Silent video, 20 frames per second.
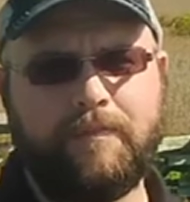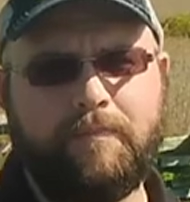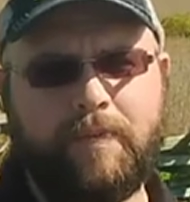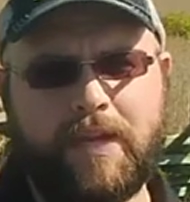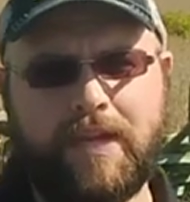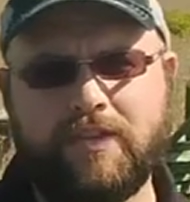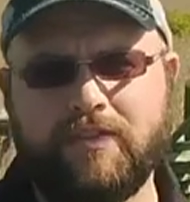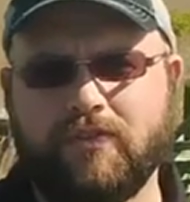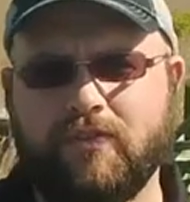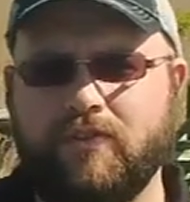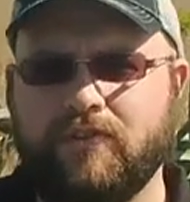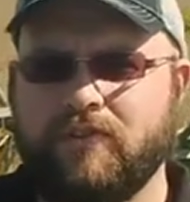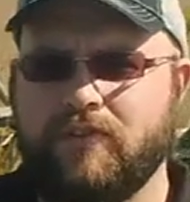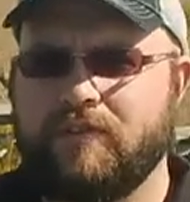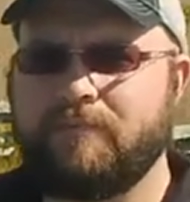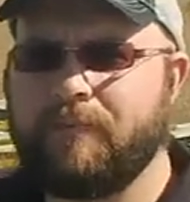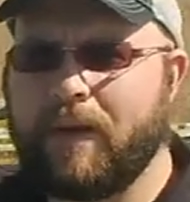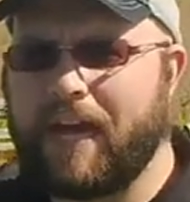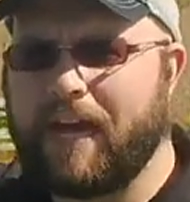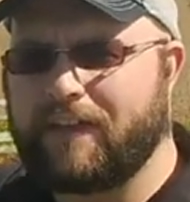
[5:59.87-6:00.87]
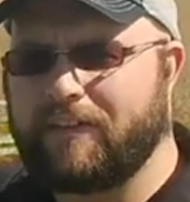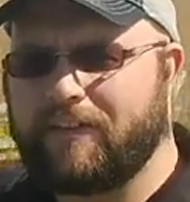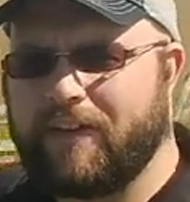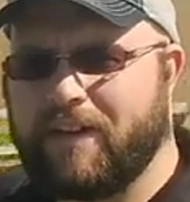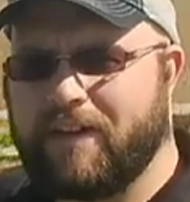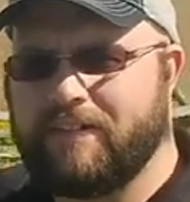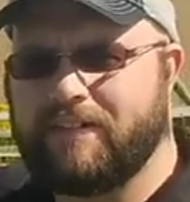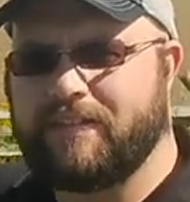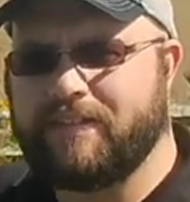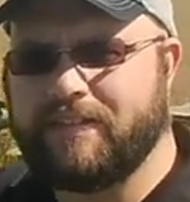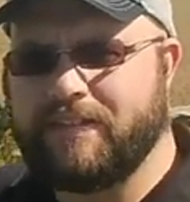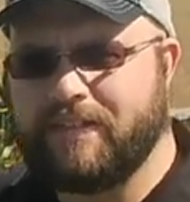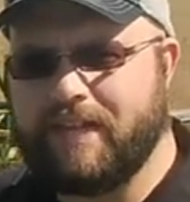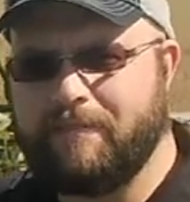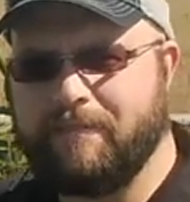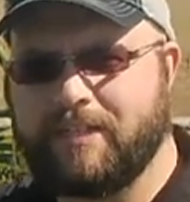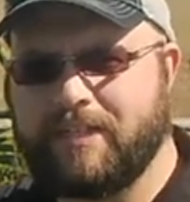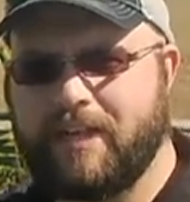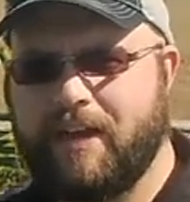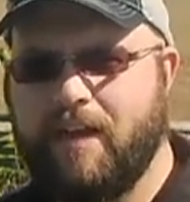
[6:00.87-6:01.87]
the peach orchard back there to
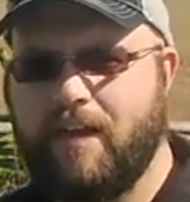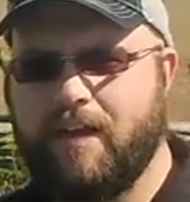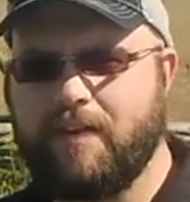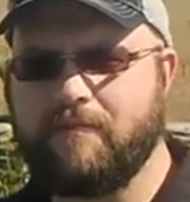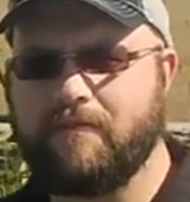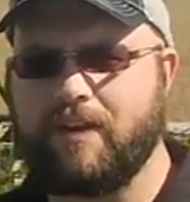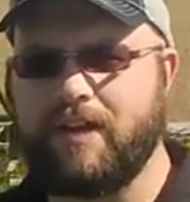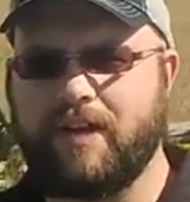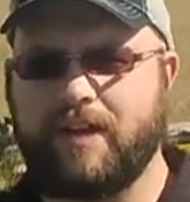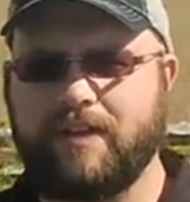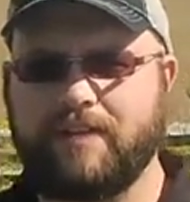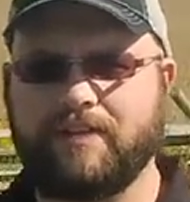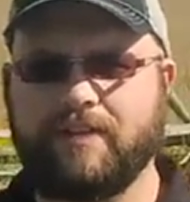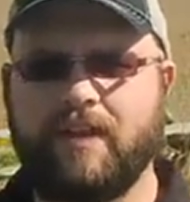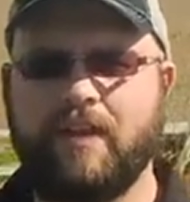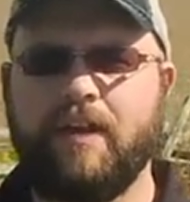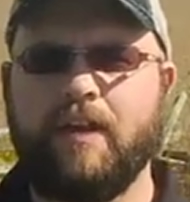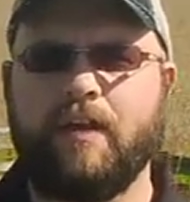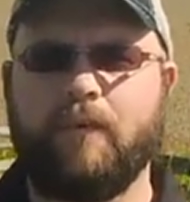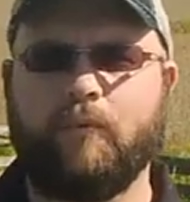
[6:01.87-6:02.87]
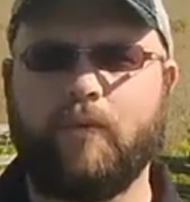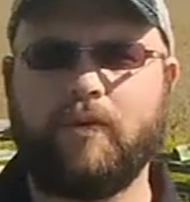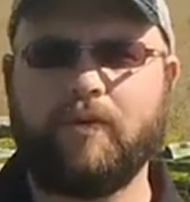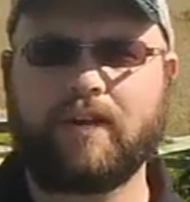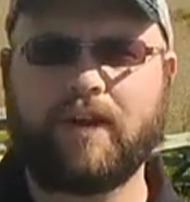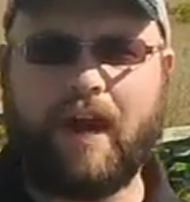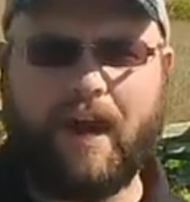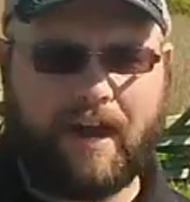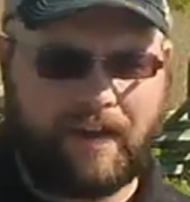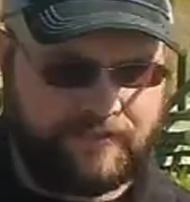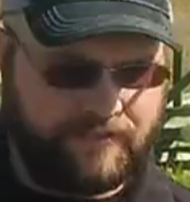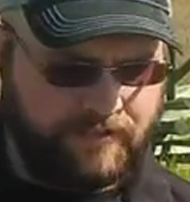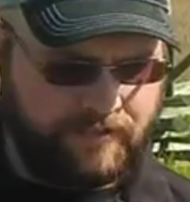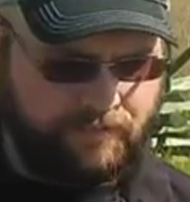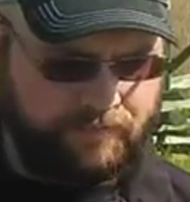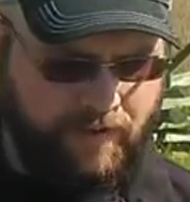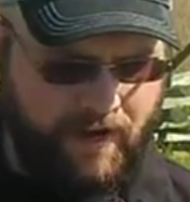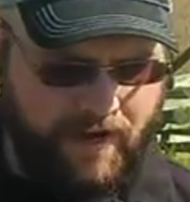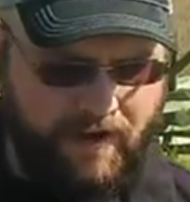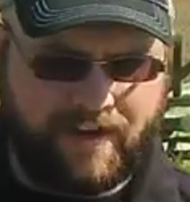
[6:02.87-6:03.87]
Cemetery Ridge. Wilcox
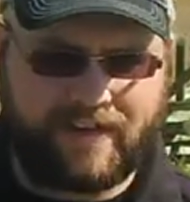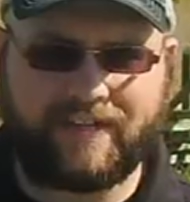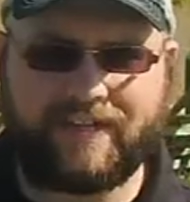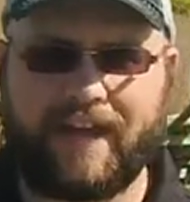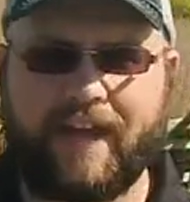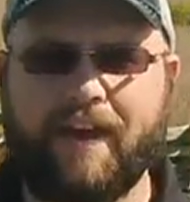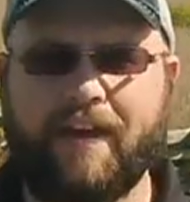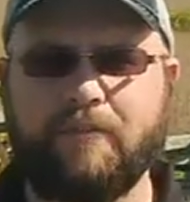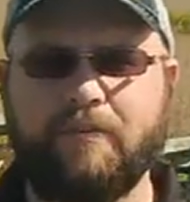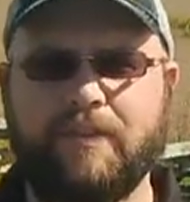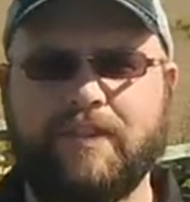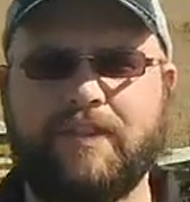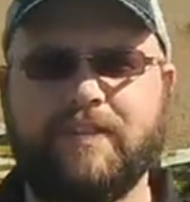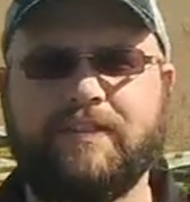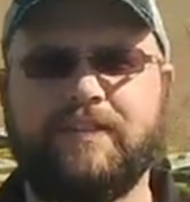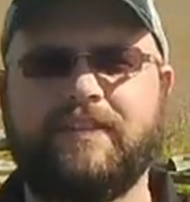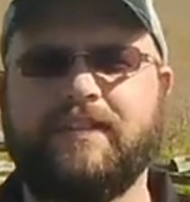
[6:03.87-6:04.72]
is bearing down with his